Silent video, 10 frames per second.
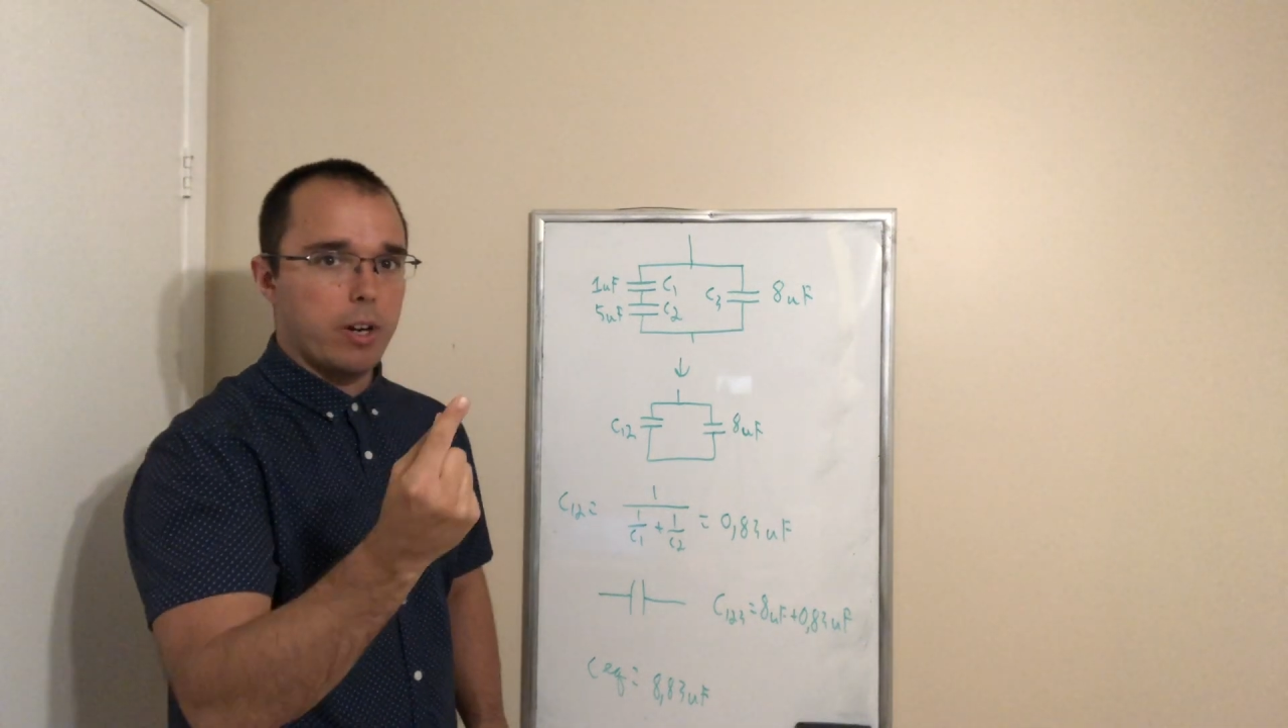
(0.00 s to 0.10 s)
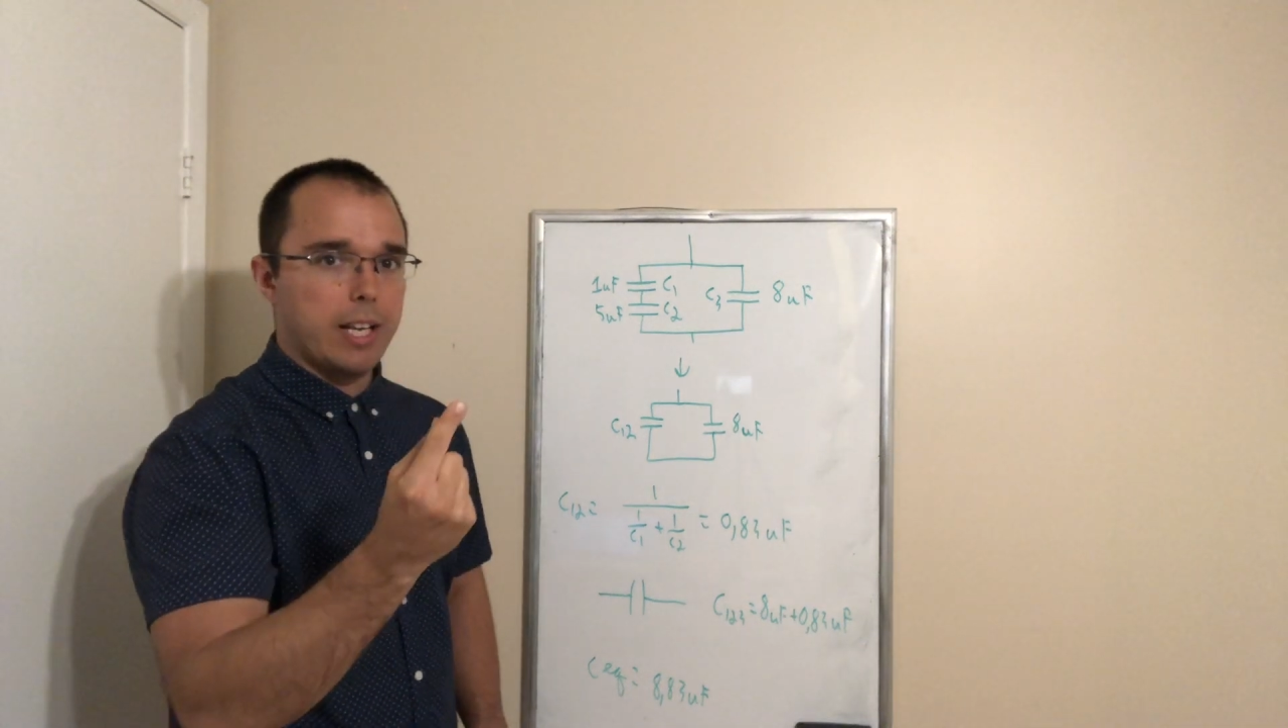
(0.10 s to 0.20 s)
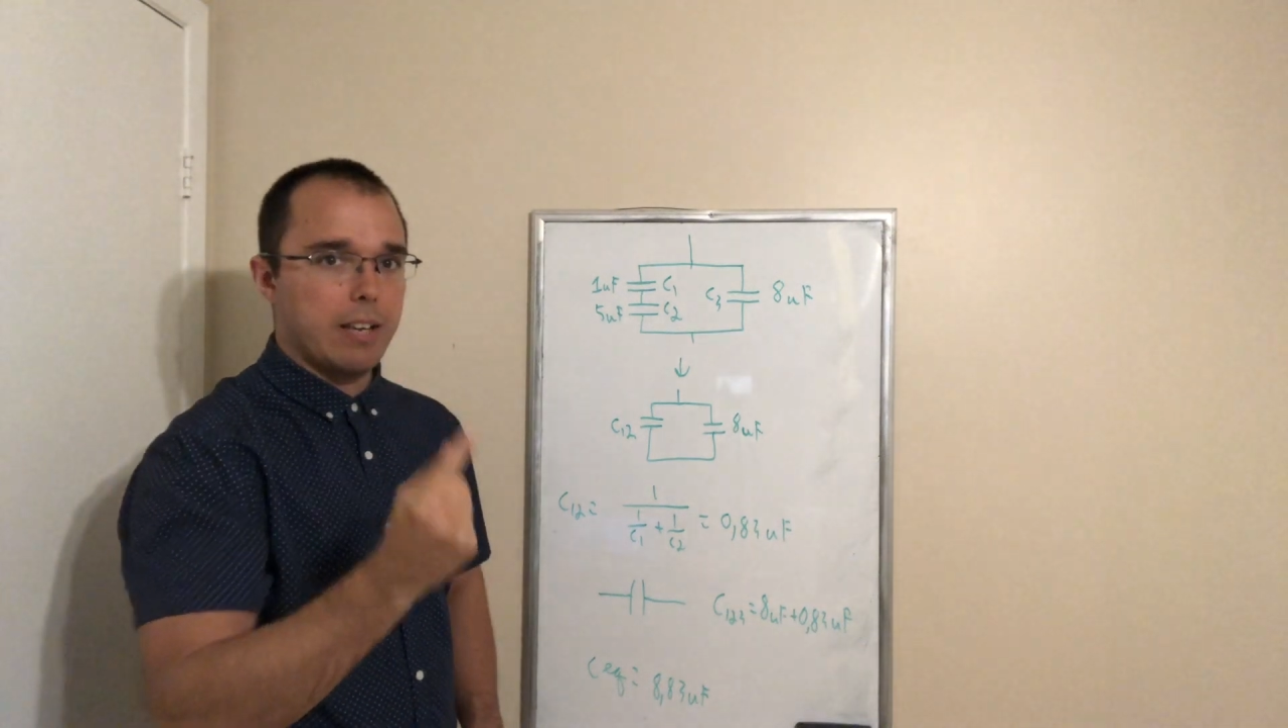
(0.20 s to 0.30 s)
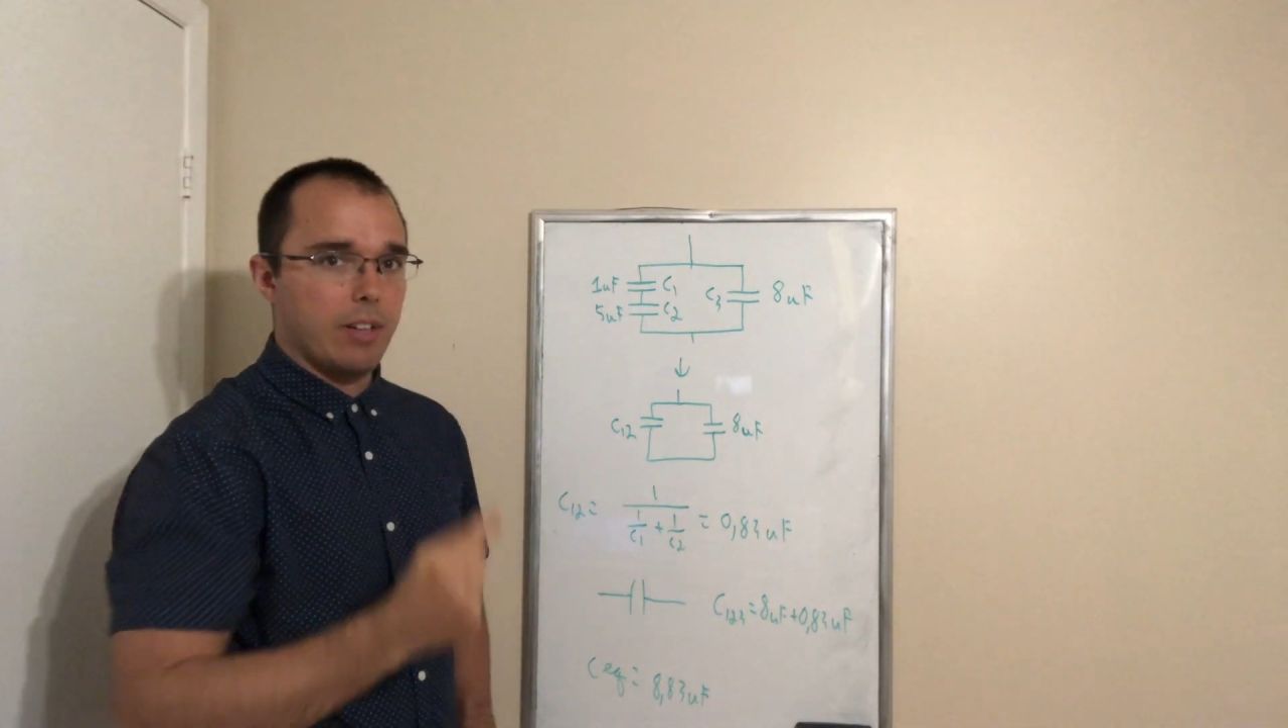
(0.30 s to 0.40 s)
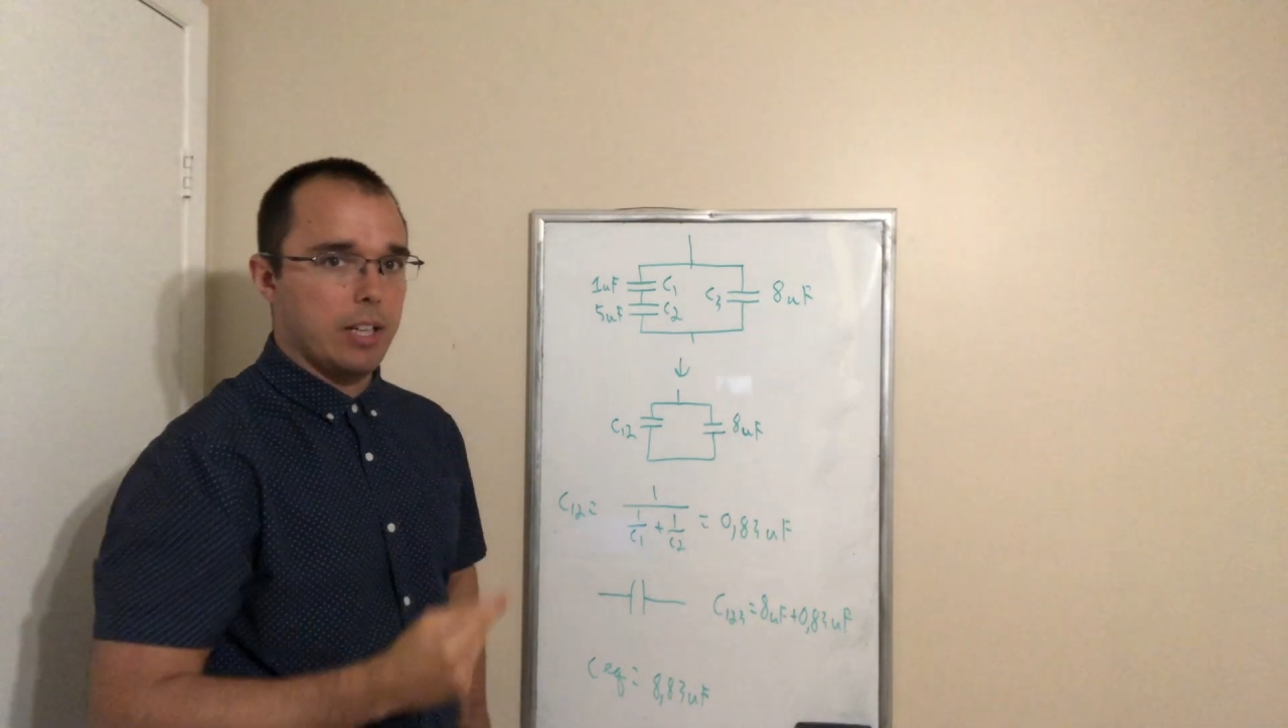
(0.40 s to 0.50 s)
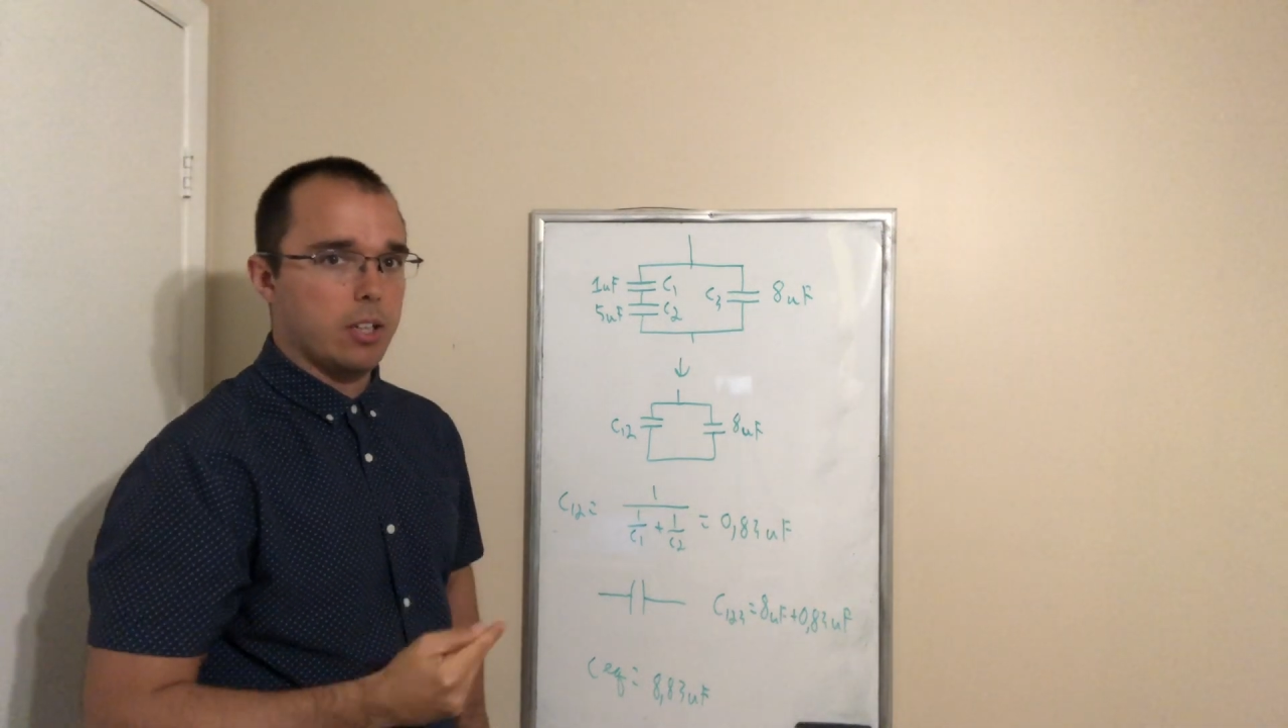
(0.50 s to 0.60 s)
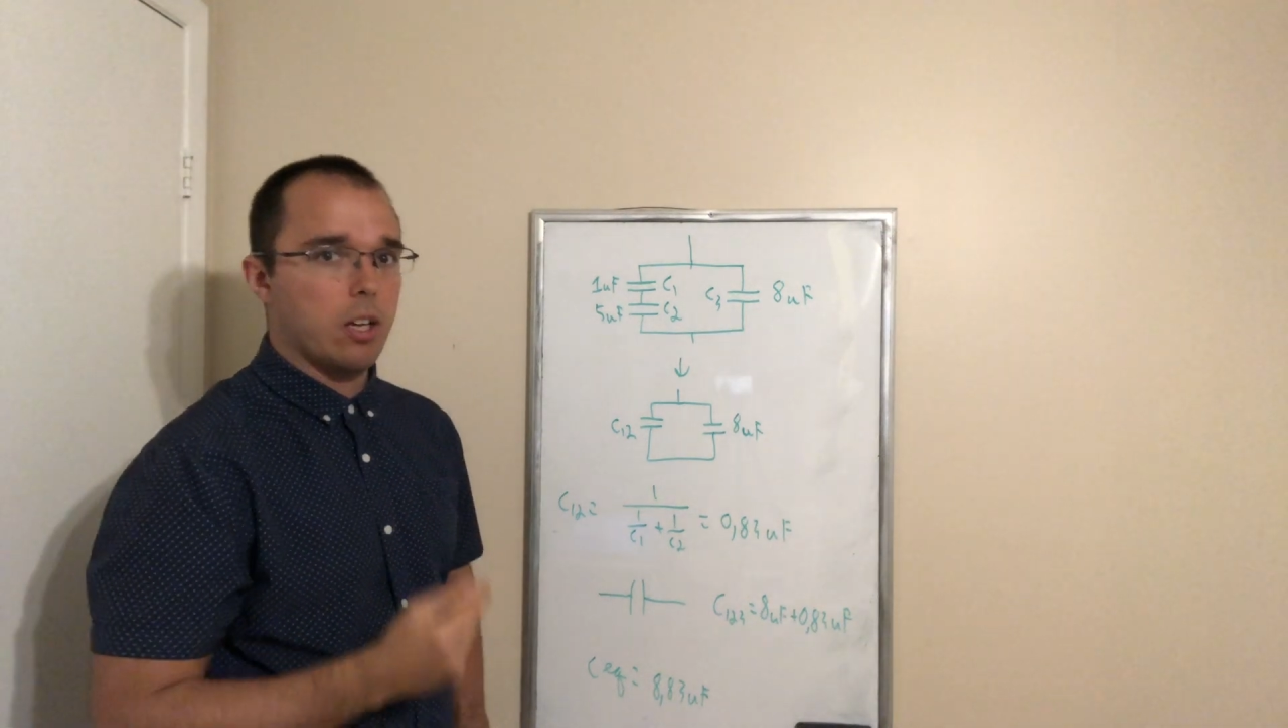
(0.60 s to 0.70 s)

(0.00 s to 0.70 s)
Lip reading: equivalent